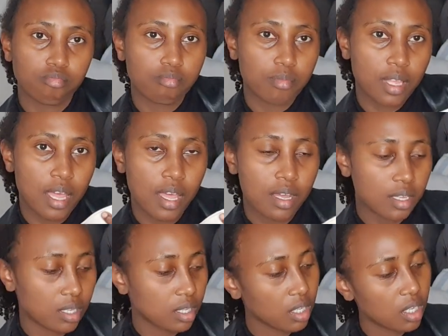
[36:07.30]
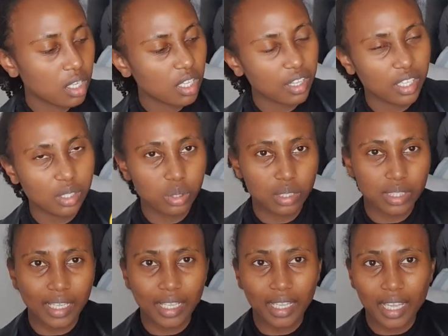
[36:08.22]
Yeah, this was
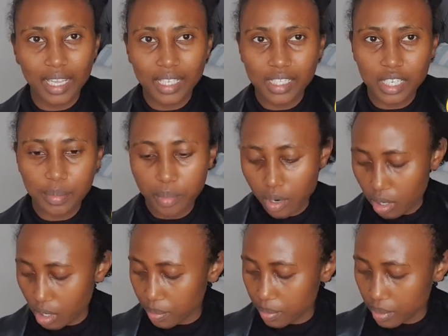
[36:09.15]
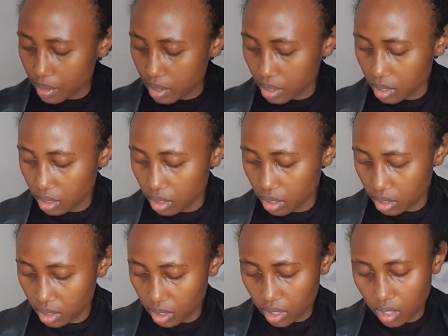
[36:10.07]
like 80 bob.
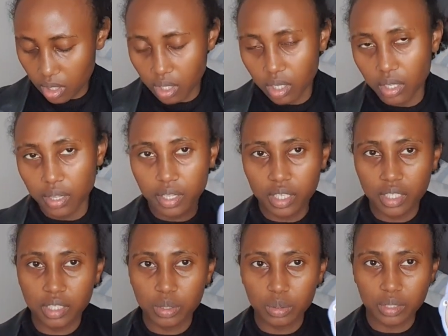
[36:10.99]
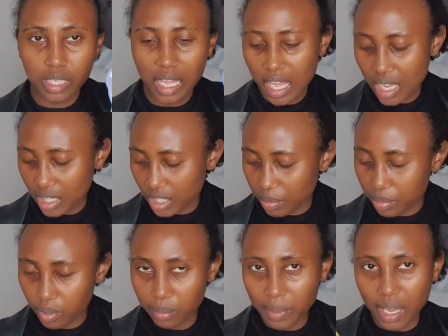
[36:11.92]
This was 100
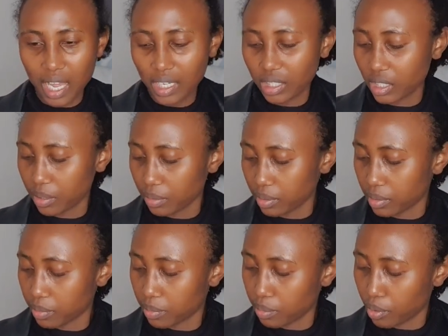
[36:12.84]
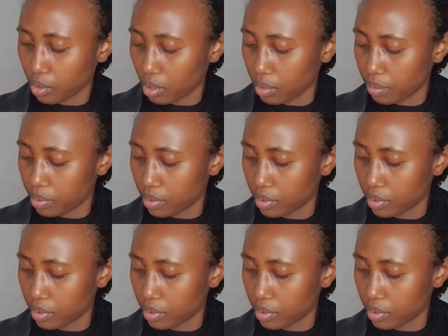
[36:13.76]
bob, 100 bob.